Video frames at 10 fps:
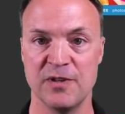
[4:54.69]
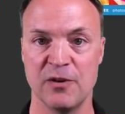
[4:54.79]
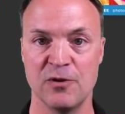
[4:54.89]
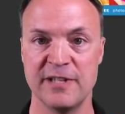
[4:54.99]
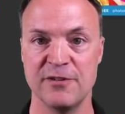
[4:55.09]
So you
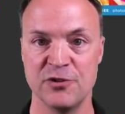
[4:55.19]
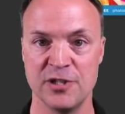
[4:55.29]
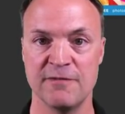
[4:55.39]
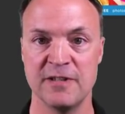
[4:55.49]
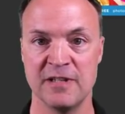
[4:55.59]
can hold down the
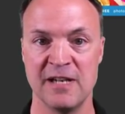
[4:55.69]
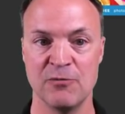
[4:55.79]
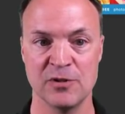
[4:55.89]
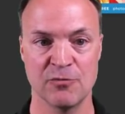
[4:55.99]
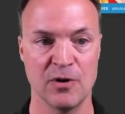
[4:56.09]
shift and
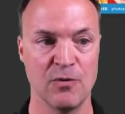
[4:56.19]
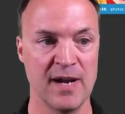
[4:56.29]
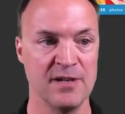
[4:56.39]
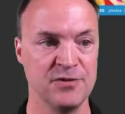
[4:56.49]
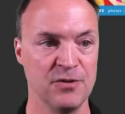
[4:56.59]
it will grow
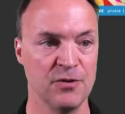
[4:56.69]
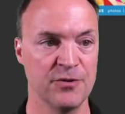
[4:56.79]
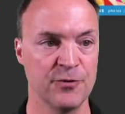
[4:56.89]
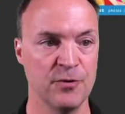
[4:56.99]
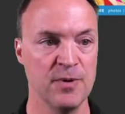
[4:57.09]
as you
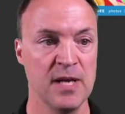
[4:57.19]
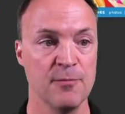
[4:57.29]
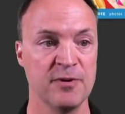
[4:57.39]
go through.